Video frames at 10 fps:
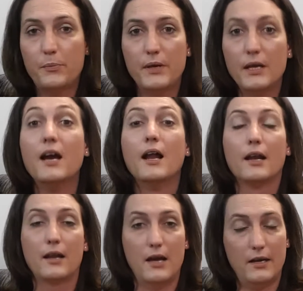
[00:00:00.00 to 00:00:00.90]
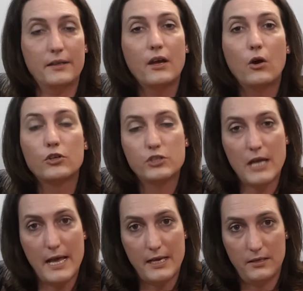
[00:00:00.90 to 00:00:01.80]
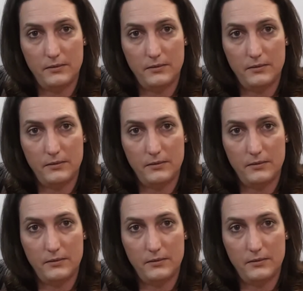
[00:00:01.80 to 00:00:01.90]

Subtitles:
be like they are today.